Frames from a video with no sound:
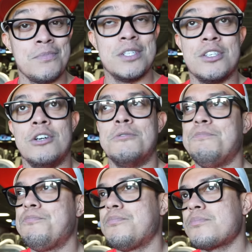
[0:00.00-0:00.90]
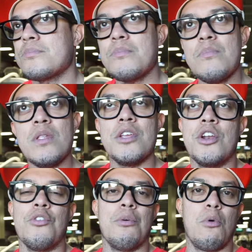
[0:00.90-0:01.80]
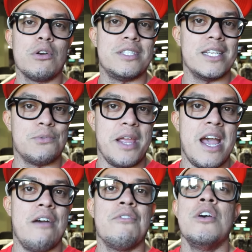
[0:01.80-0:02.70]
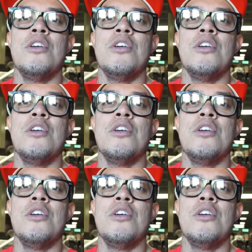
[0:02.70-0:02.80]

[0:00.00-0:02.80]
So, you know, the more tests we have,